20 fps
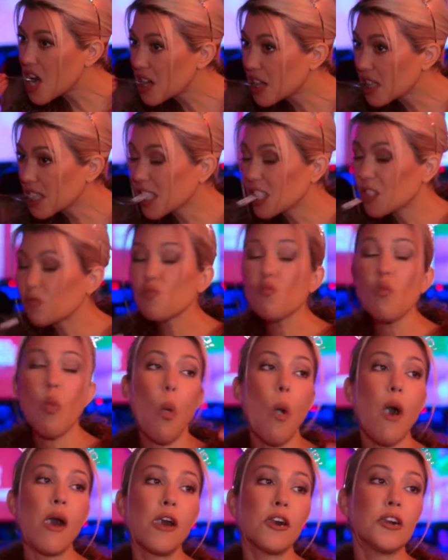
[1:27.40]
things and their
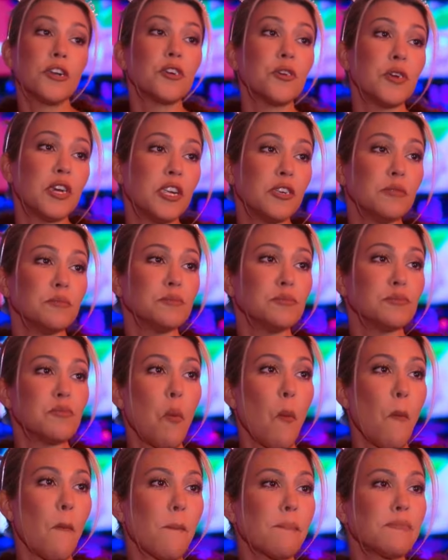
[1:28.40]
complaints about
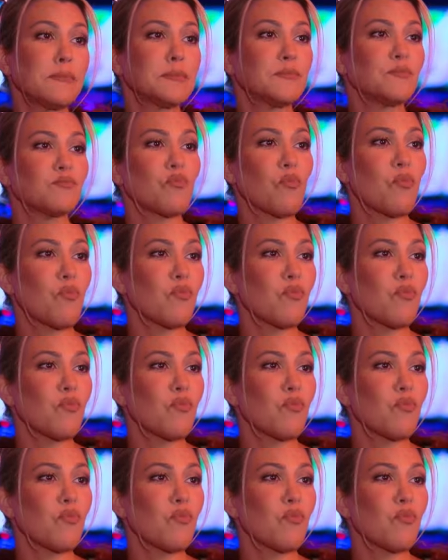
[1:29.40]
everything. It